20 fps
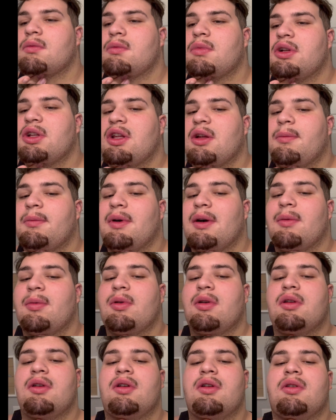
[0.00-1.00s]
but the bubble
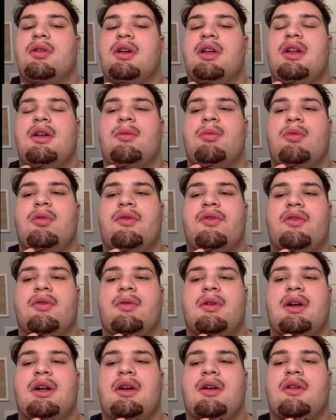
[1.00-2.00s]
low-key moved
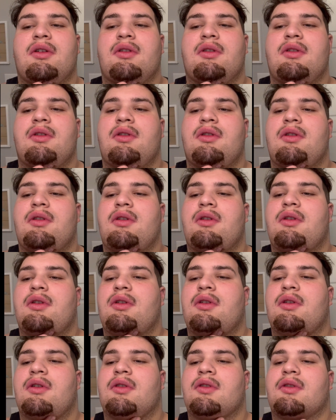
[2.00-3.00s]
around,
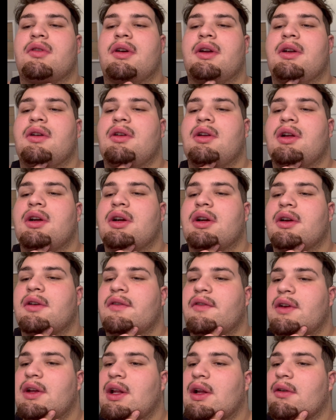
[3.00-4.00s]
so I no longer
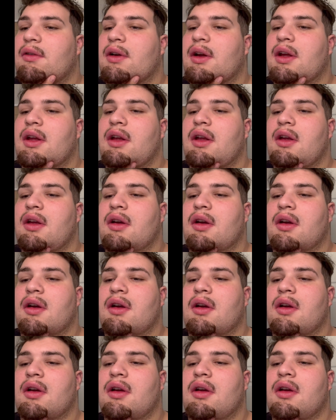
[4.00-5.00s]
feel it right
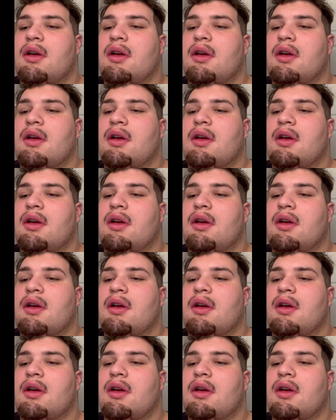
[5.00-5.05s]
here.